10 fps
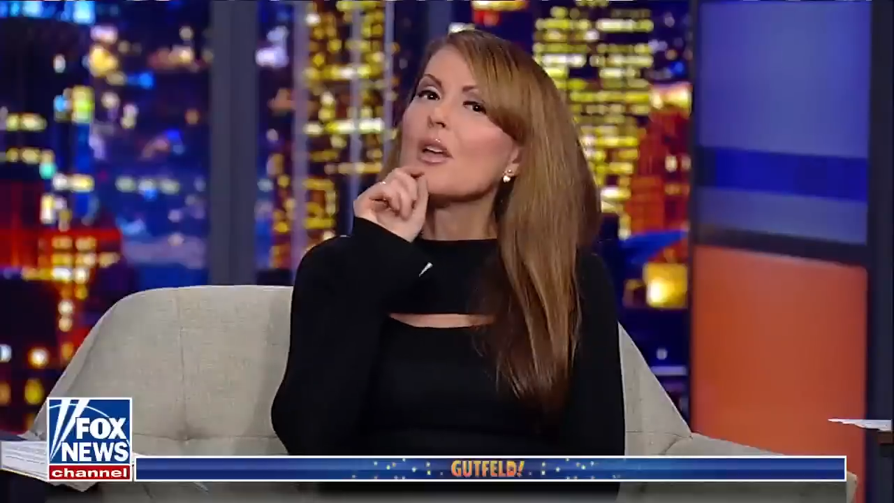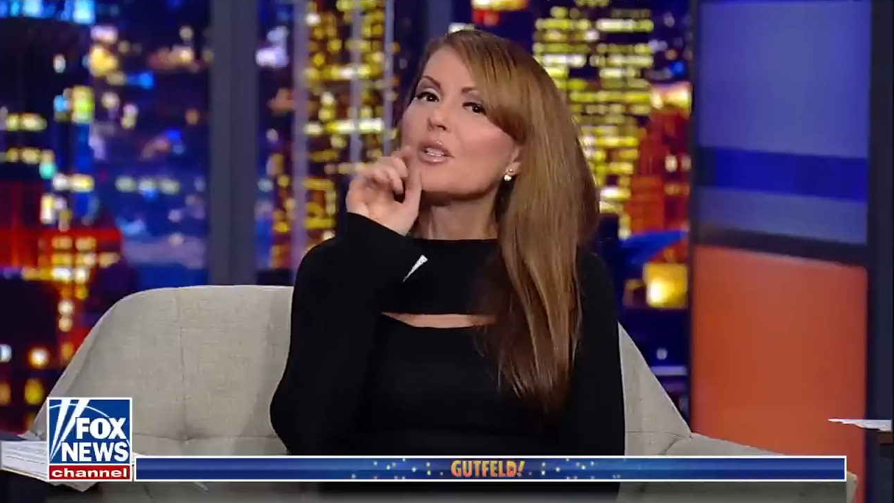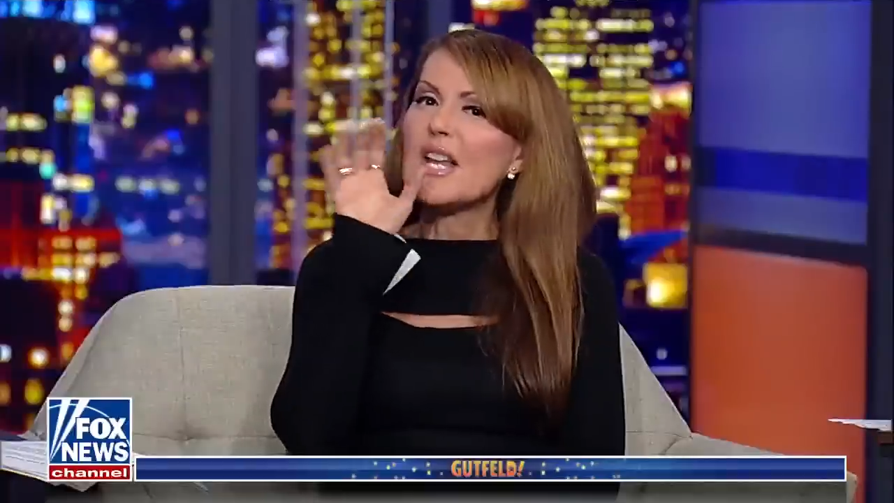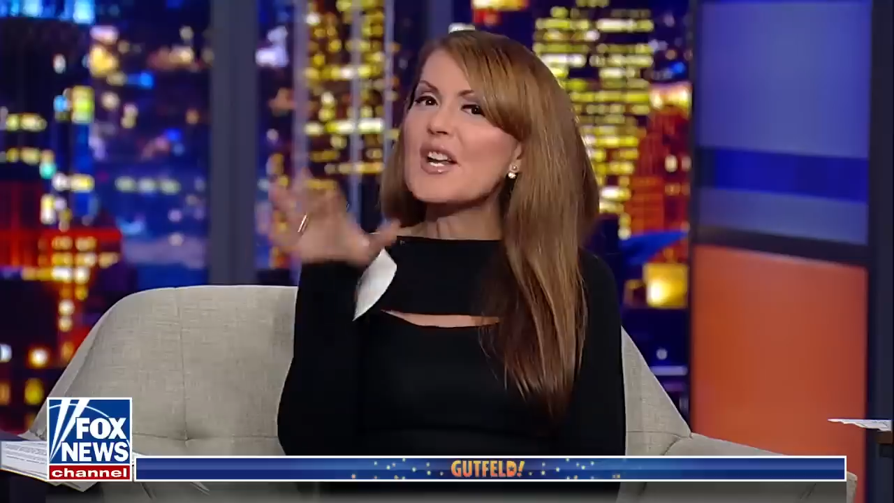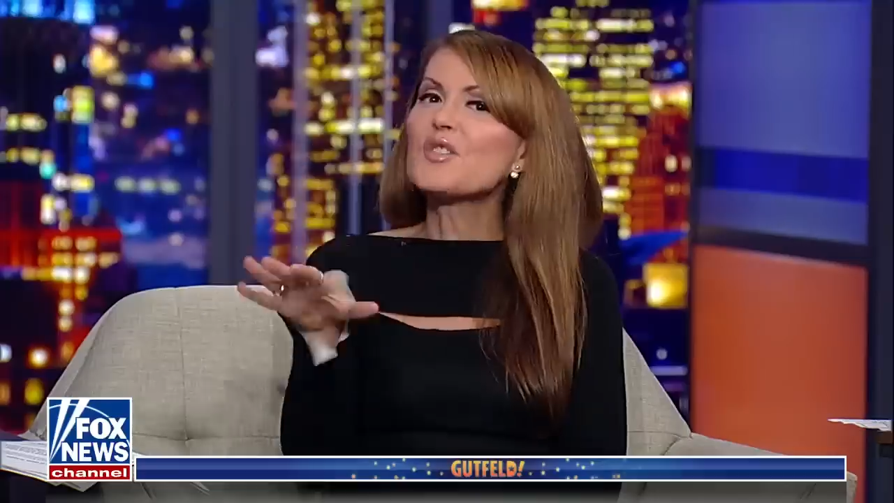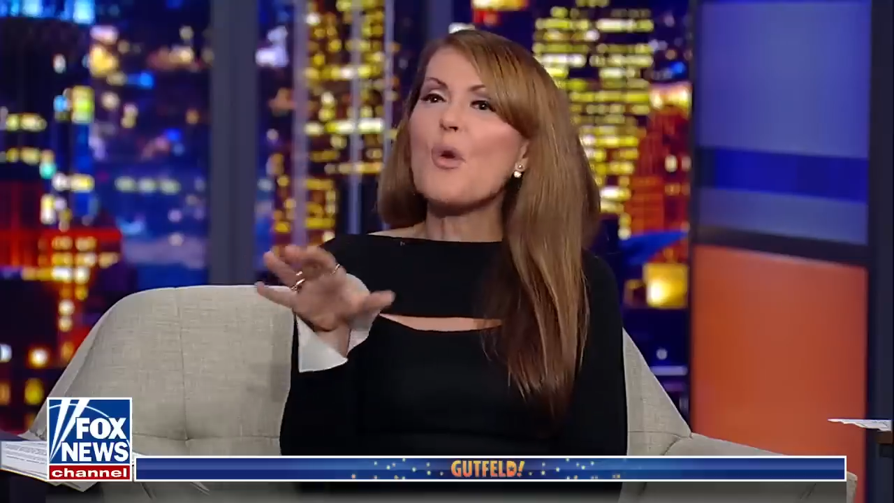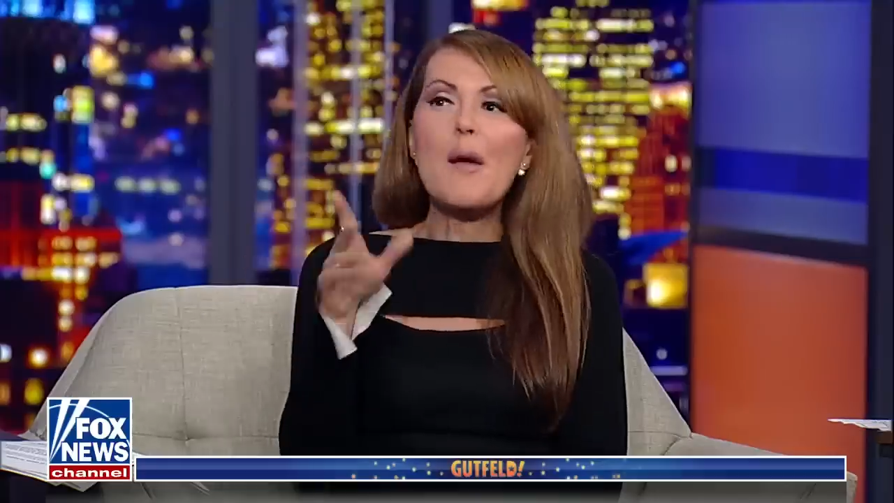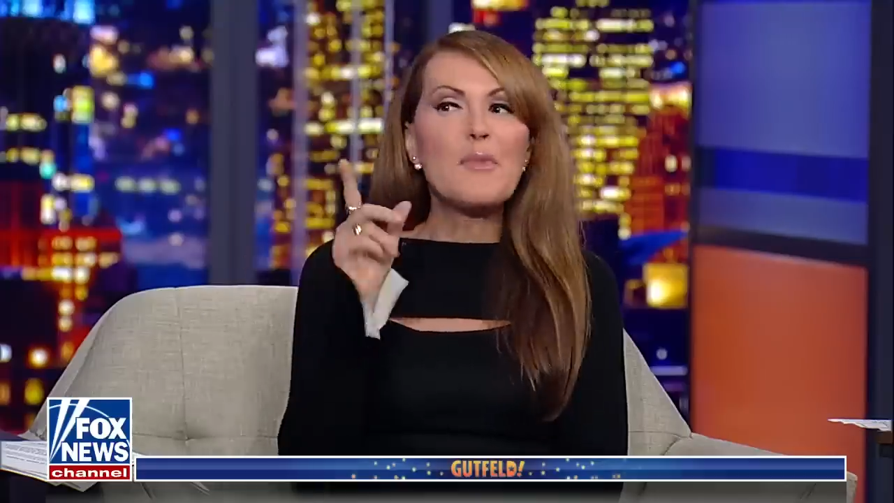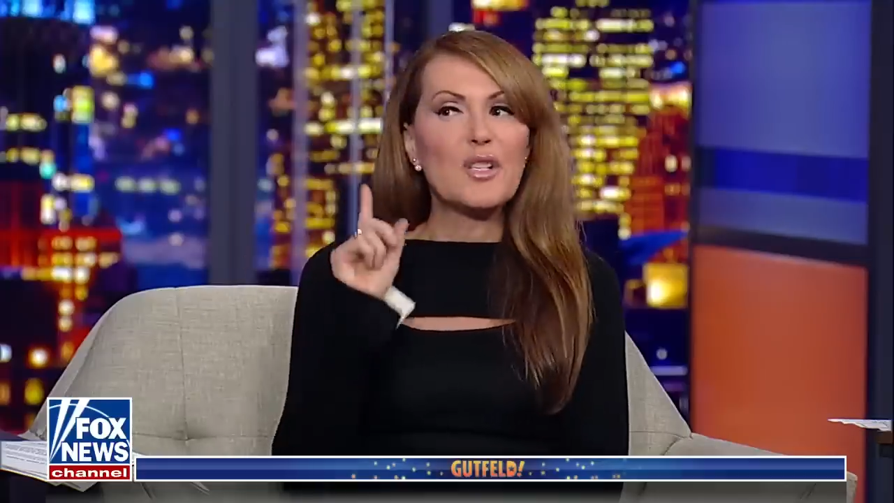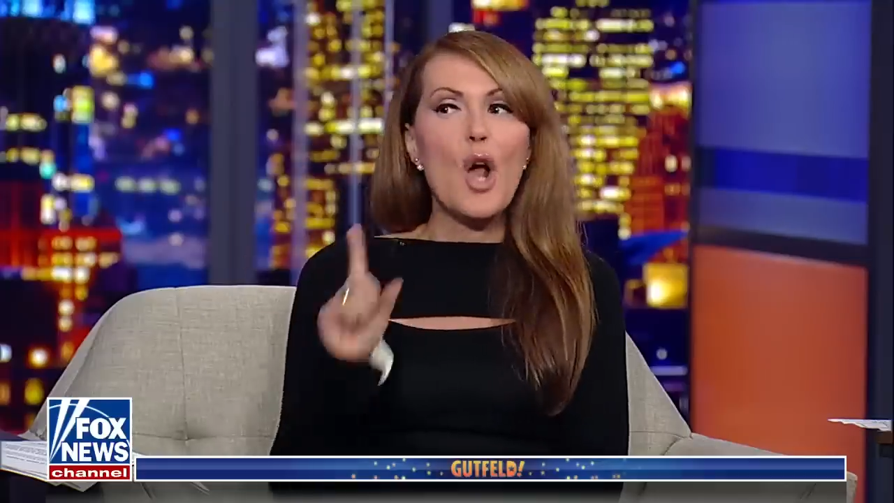Dennis
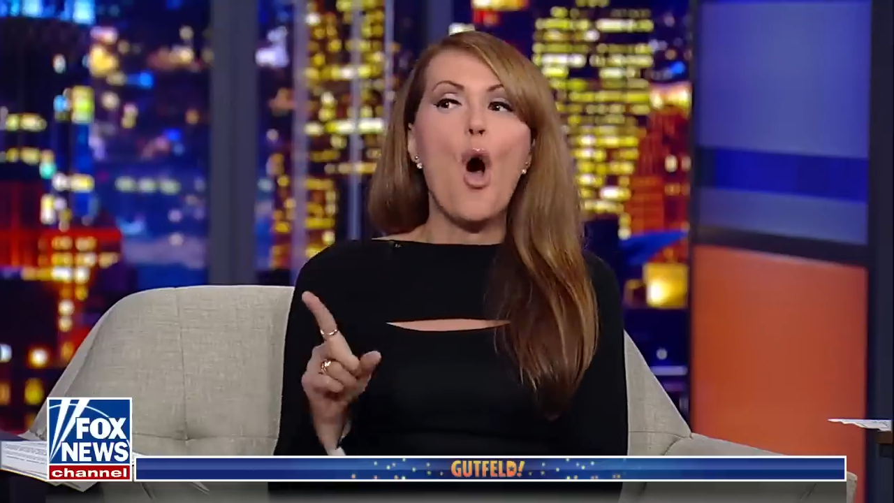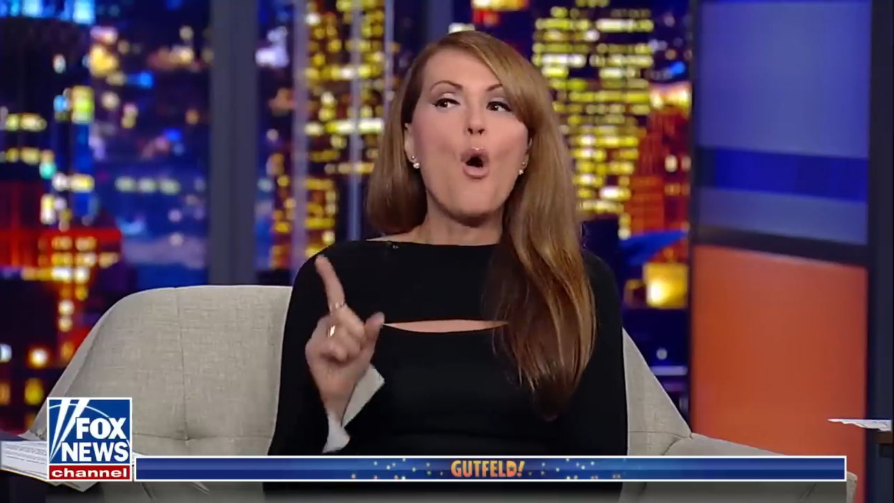Rodman is